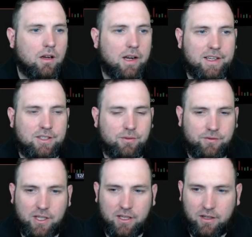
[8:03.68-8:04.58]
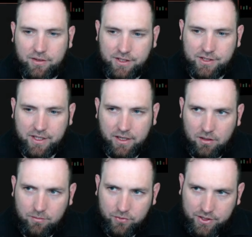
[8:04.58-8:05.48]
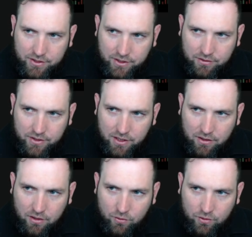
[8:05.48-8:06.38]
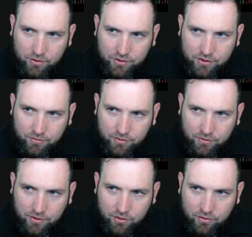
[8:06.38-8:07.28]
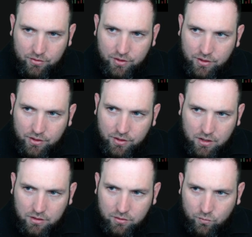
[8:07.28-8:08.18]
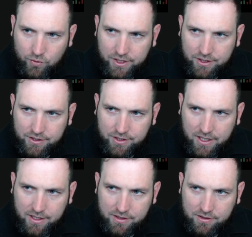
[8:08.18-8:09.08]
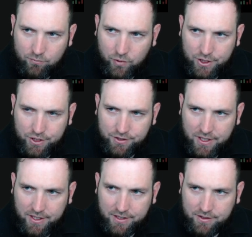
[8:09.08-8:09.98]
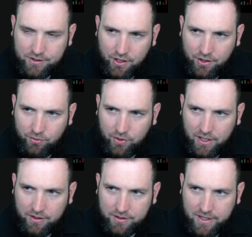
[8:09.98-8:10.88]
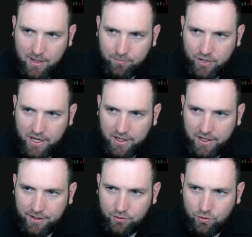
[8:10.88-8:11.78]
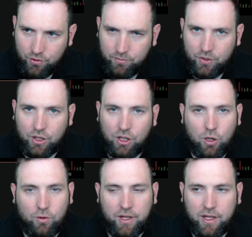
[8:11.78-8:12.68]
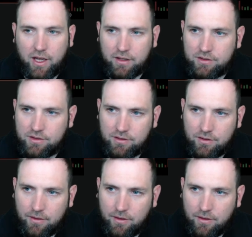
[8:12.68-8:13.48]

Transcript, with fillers: Alright, so we've got all this set up. We still need our orders. So we're going to go to widget settings. Widget settings is all the way in the top right hand corner below the X.